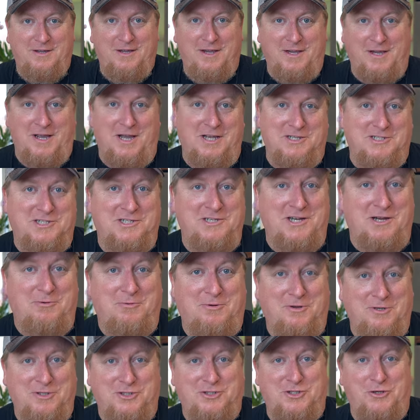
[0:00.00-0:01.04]
Hey guys, tonight
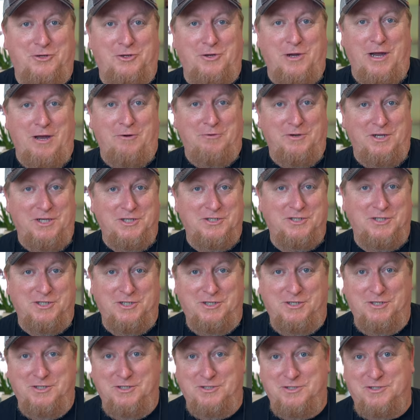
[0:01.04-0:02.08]
we're gonna to show you how easy
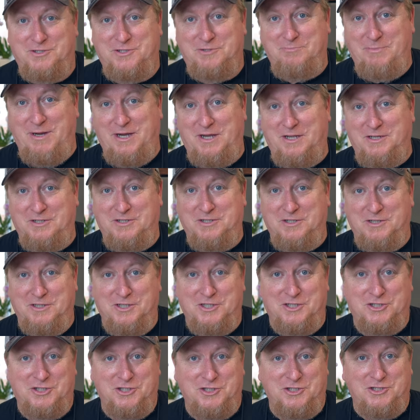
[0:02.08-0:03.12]
it is to make a
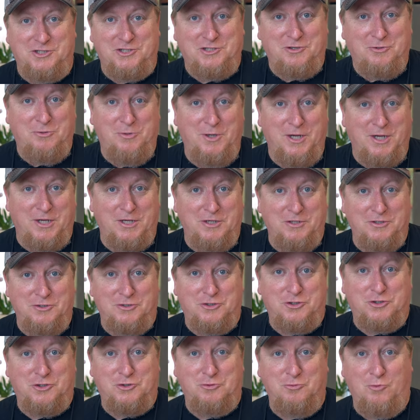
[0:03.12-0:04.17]
delicious, quick
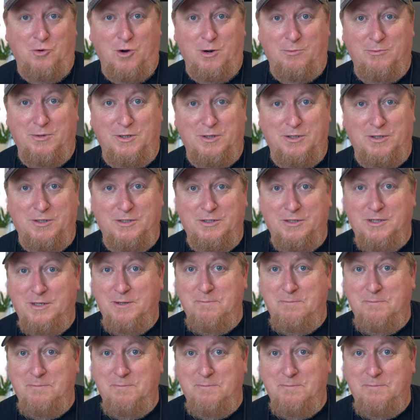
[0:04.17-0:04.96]
shawarma